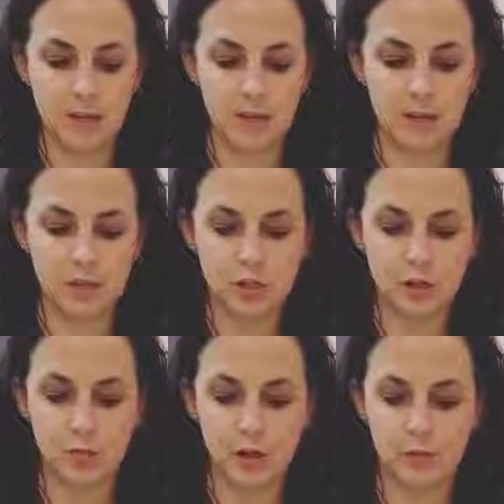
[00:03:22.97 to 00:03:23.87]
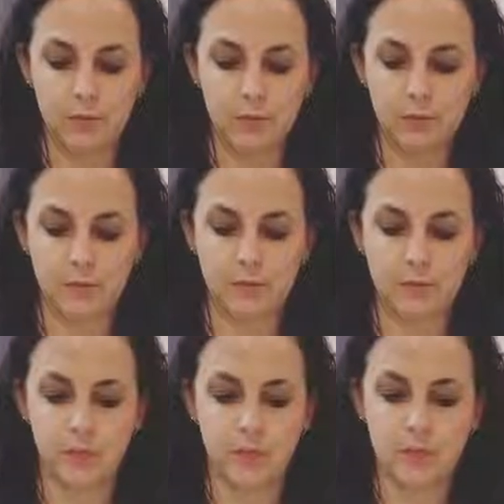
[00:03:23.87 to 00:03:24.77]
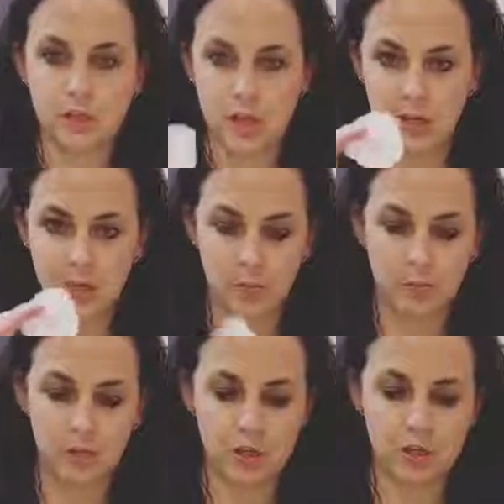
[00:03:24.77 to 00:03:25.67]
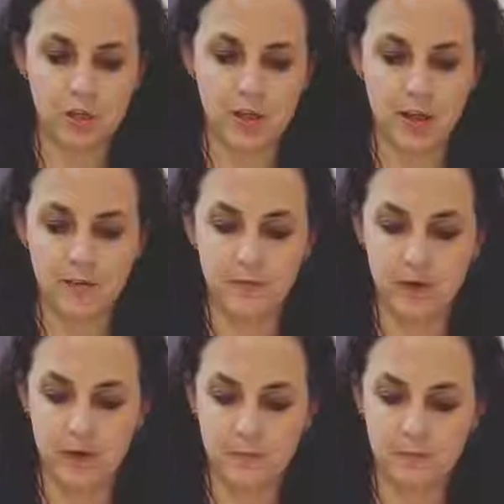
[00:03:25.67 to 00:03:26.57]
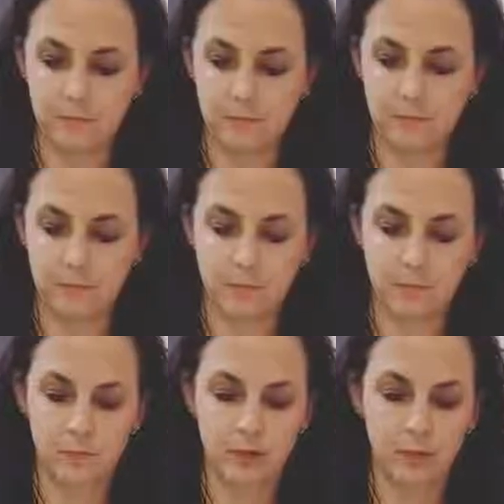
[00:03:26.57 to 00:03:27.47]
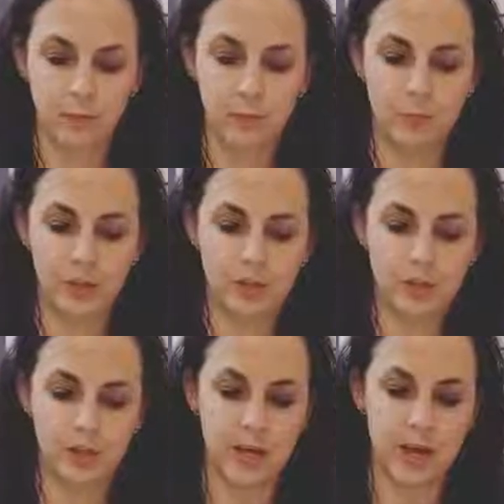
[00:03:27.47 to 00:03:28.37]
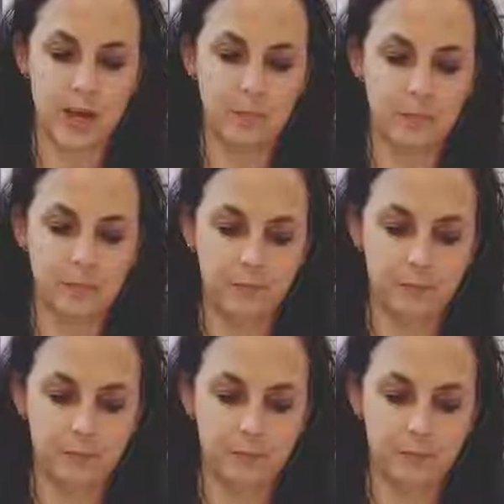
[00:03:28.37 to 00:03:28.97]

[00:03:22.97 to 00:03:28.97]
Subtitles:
it back onto your bottle. Gently replace your diaphragm. Replace your cap.